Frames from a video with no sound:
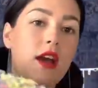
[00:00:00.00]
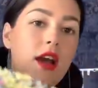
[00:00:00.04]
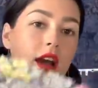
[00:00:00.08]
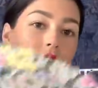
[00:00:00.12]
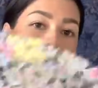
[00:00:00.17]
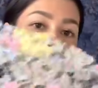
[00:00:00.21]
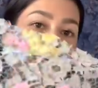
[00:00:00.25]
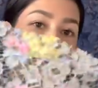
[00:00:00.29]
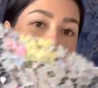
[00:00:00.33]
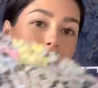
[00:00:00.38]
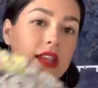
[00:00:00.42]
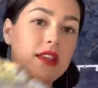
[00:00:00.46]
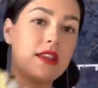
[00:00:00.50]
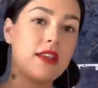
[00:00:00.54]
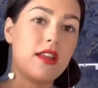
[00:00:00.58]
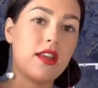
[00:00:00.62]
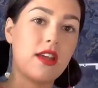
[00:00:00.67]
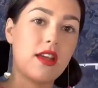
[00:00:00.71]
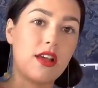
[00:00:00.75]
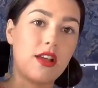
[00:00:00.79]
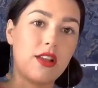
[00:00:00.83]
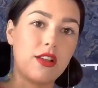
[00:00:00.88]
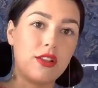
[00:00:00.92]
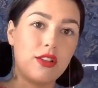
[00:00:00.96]
I mean,
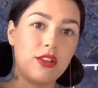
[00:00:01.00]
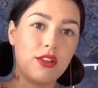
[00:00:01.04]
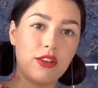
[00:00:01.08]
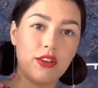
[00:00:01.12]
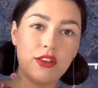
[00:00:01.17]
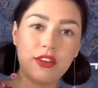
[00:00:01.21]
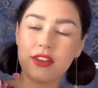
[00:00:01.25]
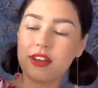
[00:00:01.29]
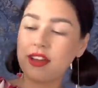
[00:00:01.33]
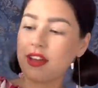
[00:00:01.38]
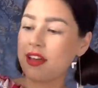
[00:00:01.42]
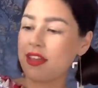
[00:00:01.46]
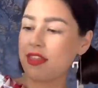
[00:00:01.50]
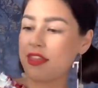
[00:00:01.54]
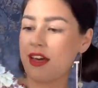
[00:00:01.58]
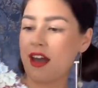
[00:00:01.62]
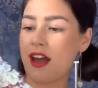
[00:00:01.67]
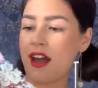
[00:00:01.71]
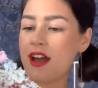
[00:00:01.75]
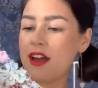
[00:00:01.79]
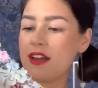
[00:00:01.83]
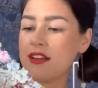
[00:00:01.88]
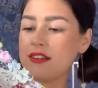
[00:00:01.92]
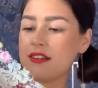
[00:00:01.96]
look at
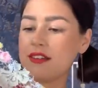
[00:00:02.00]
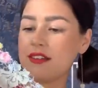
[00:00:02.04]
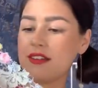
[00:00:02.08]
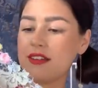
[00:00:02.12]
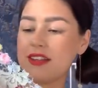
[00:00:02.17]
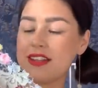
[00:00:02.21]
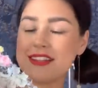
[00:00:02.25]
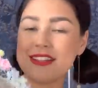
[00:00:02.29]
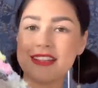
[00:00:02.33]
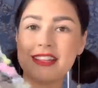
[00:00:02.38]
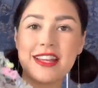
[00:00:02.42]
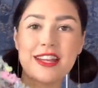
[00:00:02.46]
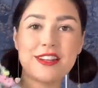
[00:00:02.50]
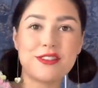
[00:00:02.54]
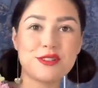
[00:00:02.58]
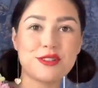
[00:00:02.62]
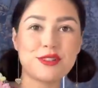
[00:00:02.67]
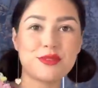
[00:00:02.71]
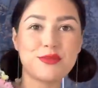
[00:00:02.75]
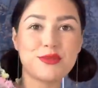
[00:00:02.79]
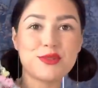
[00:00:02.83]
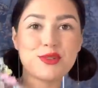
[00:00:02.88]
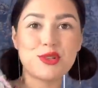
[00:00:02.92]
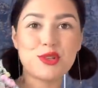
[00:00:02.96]
that. Isn't that just
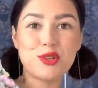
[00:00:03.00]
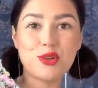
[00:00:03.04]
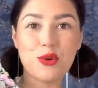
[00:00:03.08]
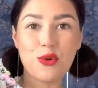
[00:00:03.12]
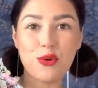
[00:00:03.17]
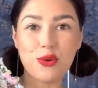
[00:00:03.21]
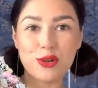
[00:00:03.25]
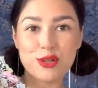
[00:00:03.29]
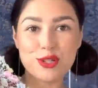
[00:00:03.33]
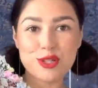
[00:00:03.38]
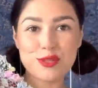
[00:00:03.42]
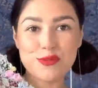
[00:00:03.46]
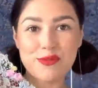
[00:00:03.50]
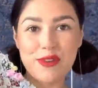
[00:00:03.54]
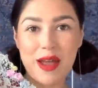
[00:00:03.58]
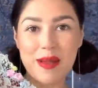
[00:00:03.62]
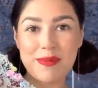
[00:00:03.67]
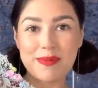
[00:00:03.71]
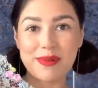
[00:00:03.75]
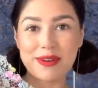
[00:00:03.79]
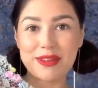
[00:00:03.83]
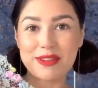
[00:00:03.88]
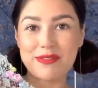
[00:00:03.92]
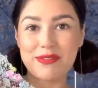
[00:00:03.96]
the most gorgeous
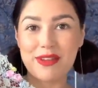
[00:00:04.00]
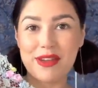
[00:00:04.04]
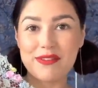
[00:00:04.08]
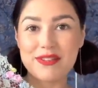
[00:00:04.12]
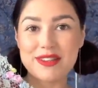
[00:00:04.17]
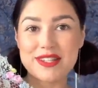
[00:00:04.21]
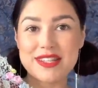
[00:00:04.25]
fabric you've ever